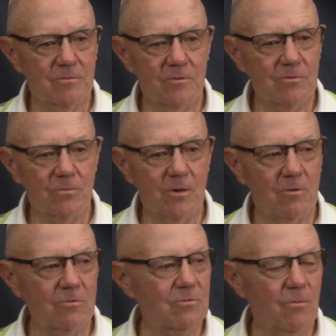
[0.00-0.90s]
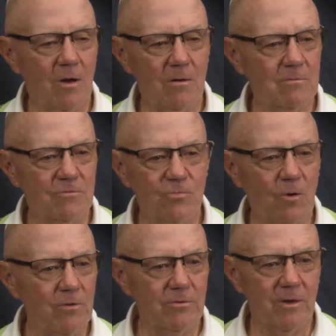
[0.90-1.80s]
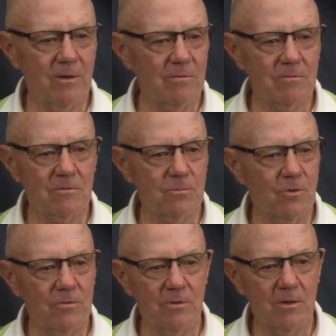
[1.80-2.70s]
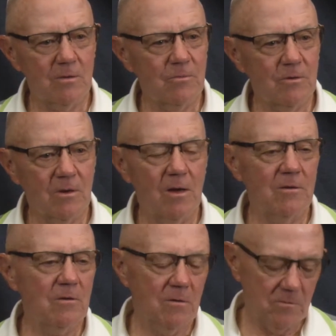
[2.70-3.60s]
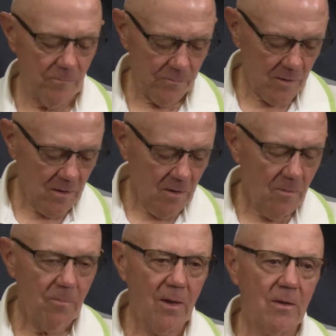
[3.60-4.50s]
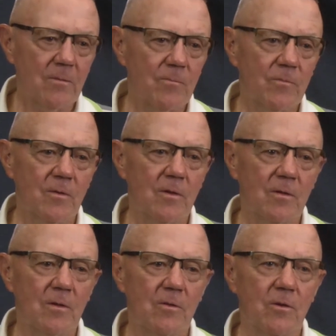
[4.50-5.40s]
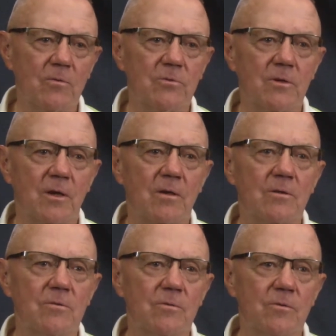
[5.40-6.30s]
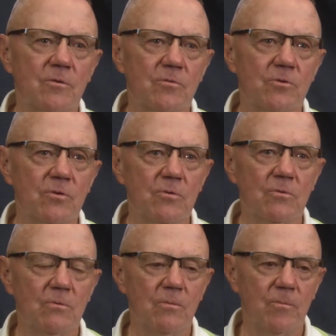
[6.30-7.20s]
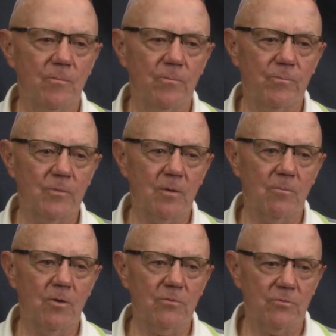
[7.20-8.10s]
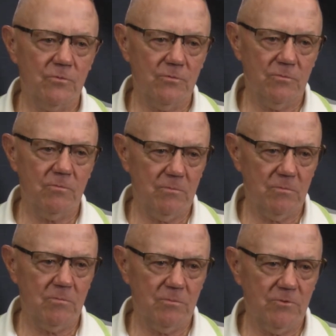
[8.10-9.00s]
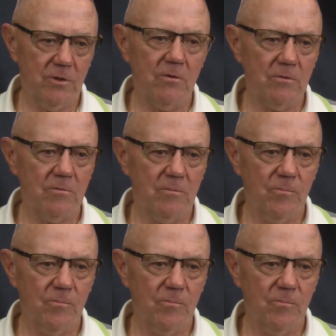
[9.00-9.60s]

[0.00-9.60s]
just it was a small town, and back in those days, your two most centered